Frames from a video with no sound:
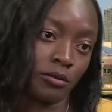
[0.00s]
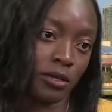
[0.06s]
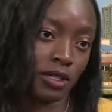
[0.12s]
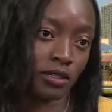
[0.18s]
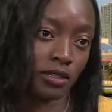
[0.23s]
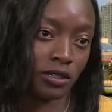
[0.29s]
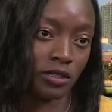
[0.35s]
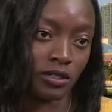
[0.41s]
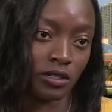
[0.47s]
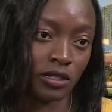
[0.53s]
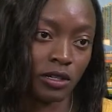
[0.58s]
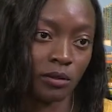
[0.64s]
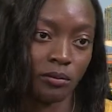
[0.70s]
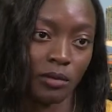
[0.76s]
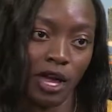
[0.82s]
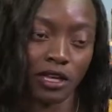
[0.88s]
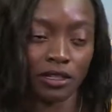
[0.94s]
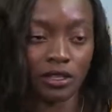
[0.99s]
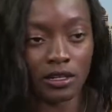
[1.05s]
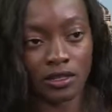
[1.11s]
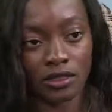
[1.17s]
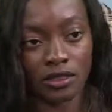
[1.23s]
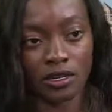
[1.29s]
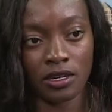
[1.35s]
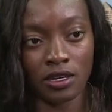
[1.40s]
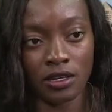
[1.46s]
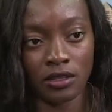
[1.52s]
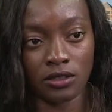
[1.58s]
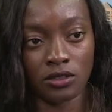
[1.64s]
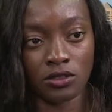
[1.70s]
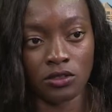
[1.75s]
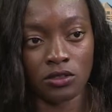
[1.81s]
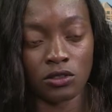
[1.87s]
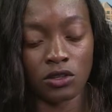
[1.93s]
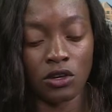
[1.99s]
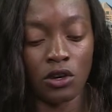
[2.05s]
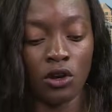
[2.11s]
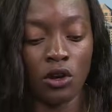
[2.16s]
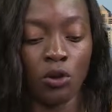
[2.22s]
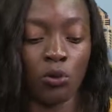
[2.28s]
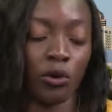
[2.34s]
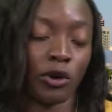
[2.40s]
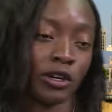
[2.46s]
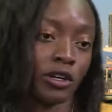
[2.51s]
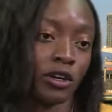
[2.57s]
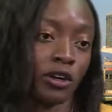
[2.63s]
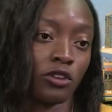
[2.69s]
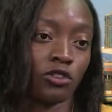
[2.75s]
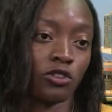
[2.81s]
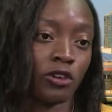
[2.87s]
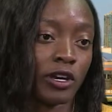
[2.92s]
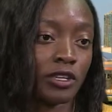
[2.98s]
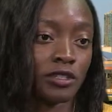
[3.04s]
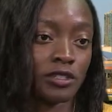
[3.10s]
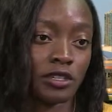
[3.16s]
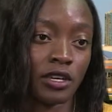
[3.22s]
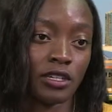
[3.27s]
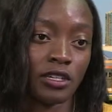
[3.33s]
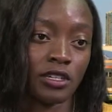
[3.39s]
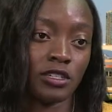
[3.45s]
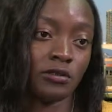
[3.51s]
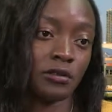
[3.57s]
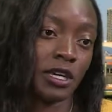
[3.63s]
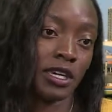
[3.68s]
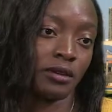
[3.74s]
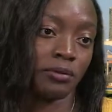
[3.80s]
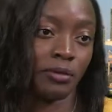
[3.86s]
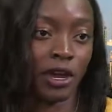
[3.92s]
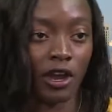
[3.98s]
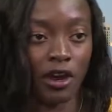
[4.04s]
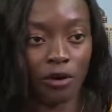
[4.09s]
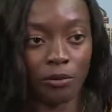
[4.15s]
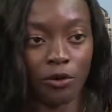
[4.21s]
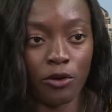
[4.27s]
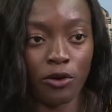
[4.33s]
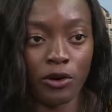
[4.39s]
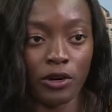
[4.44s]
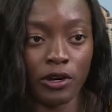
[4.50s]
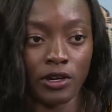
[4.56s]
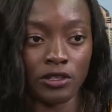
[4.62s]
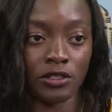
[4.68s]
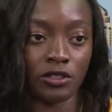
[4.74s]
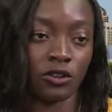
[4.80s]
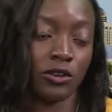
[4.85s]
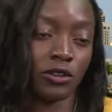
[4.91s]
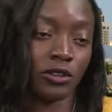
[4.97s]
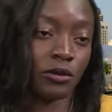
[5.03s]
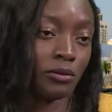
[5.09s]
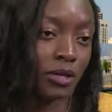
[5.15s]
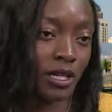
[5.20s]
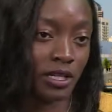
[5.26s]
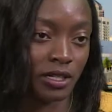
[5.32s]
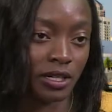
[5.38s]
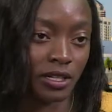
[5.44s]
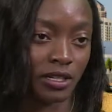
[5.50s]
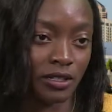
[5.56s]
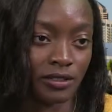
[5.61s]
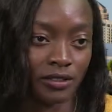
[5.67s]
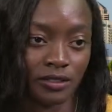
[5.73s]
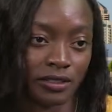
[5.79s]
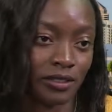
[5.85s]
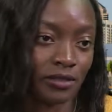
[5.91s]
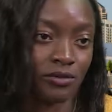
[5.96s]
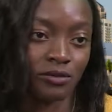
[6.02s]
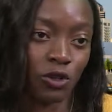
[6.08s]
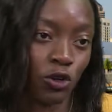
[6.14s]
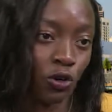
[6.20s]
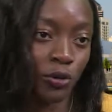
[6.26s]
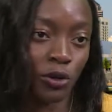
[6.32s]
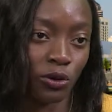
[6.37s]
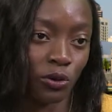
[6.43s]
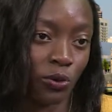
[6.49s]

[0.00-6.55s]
be in CATIA modeling things, working on trade studies, making PowerPoints, going to meetings, like normal